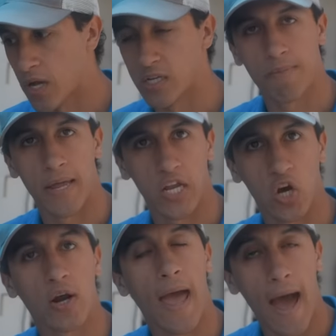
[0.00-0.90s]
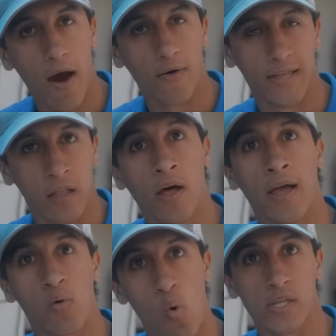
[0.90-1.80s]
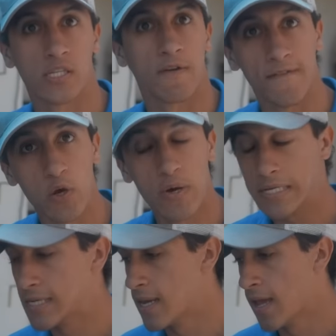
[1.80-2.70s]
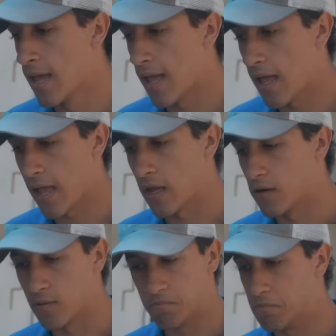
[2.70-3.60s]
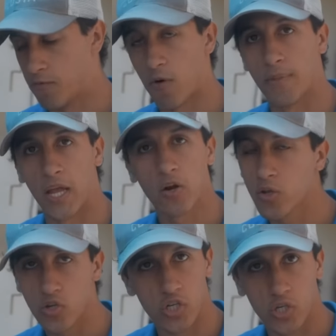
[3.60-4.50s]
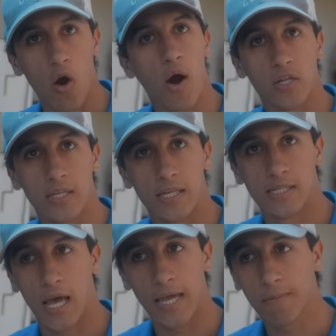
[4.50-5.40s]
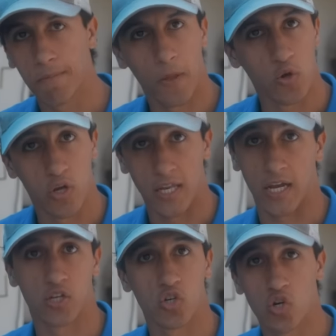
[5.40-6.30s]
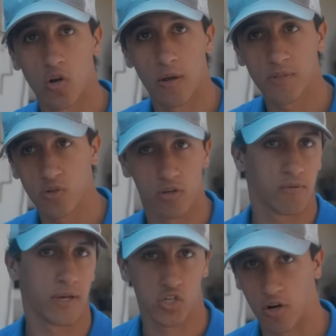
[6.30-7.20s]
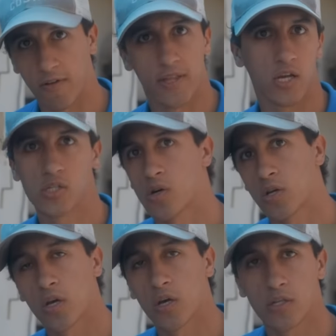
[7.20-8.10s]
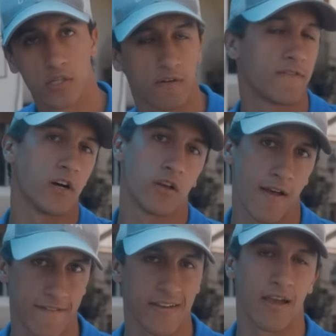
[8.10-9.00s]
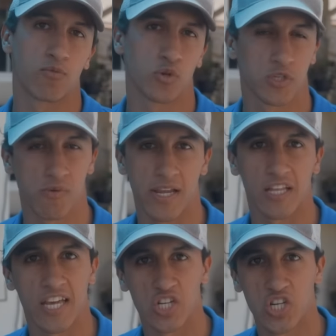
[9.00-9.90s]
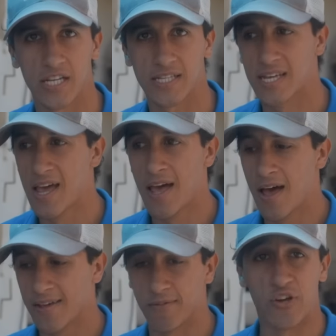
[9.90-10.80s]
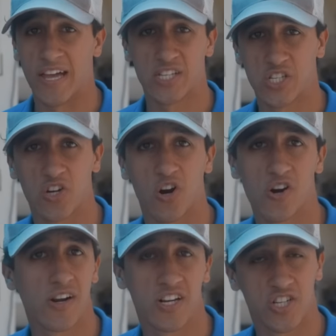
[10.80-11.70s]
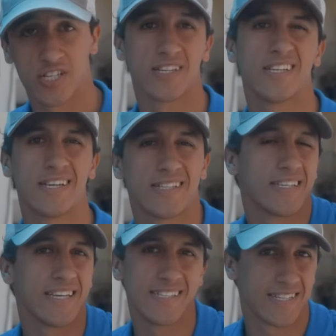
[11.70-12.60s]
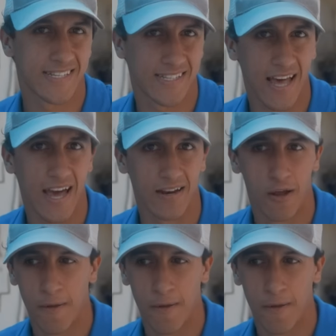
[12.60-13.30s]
depending on how the client wants to view it. And from there, you just go out to the site, you connect your drone up to it, you make sure everything's all good, still follow FAA rules and regulations. You hit start, and it's just as easy as that.